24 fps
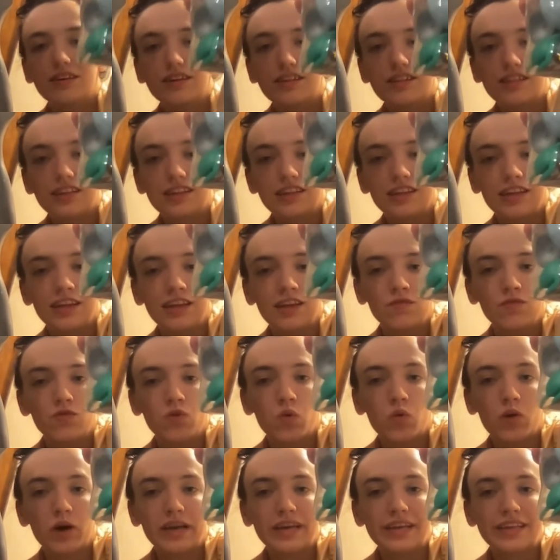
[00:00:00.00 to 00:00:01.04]
It's a tin of
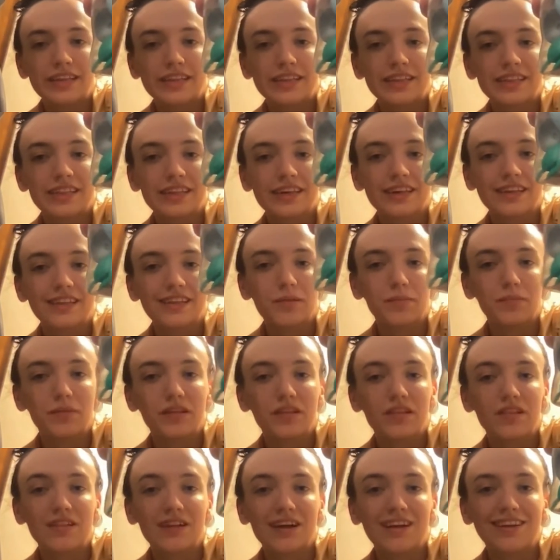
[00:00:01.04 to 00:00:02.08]
toys, except
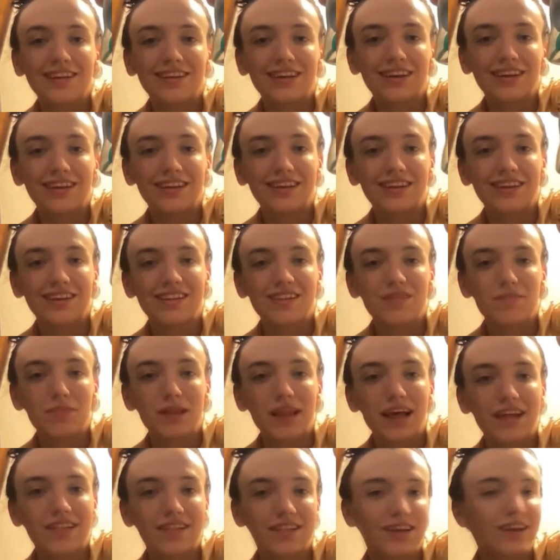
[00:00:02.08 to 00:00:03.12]
it's not a tin, it's a
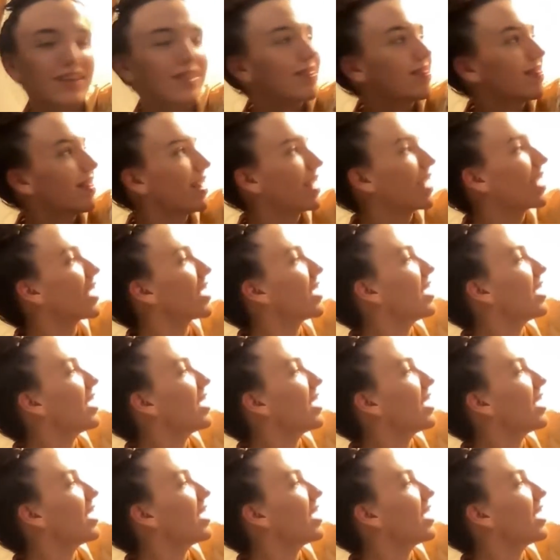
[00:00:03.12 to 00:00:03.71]
plastic thing.